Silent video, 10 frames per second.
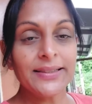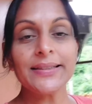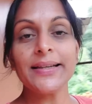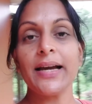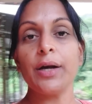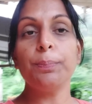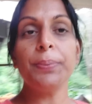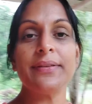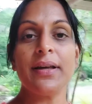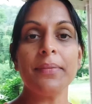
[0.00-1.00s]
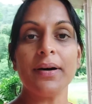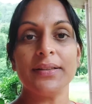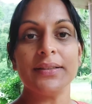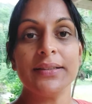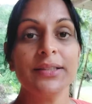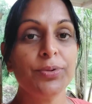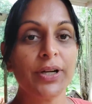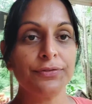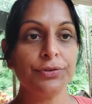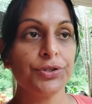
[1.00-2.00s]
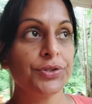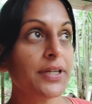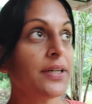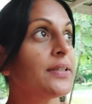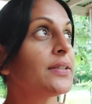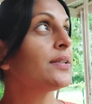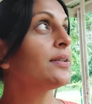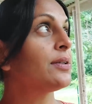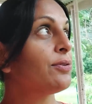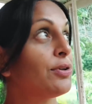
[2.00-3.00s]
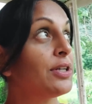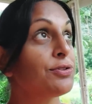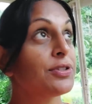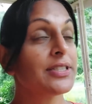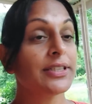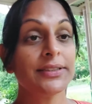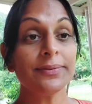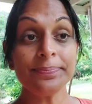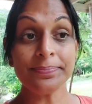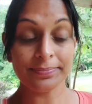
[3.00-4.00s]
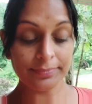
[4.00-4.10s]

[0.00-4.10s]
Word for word: today I'll put them underneath the breadfruit tree like rain drizzling